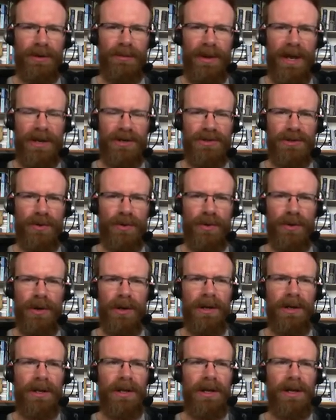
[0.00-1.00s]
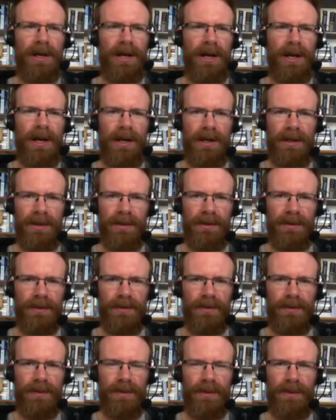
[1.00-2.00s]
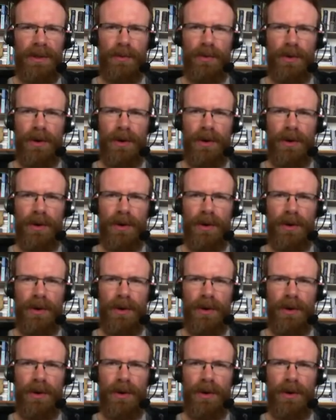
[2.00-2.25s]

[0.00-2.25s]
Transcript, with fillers: or uh, that were